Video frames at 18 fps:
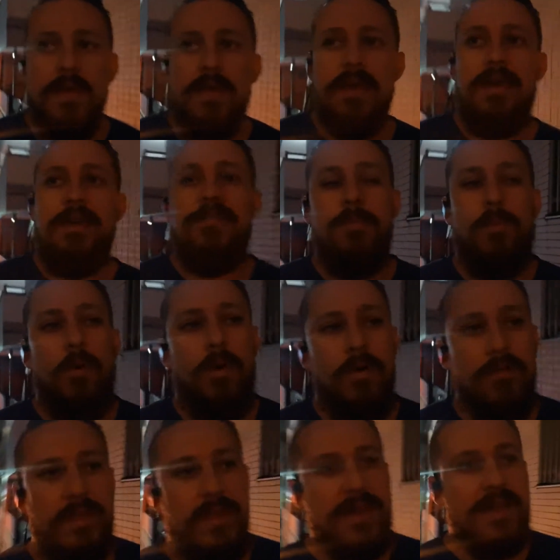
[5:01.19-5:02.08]
It's more of
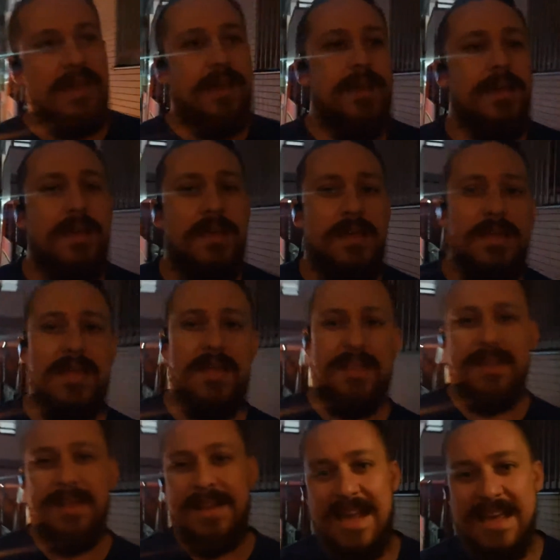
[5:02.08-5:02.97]
like a
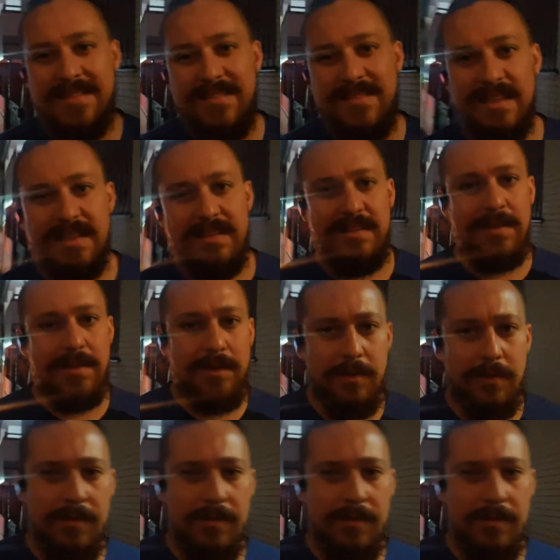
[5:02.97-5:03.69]
nice thing to do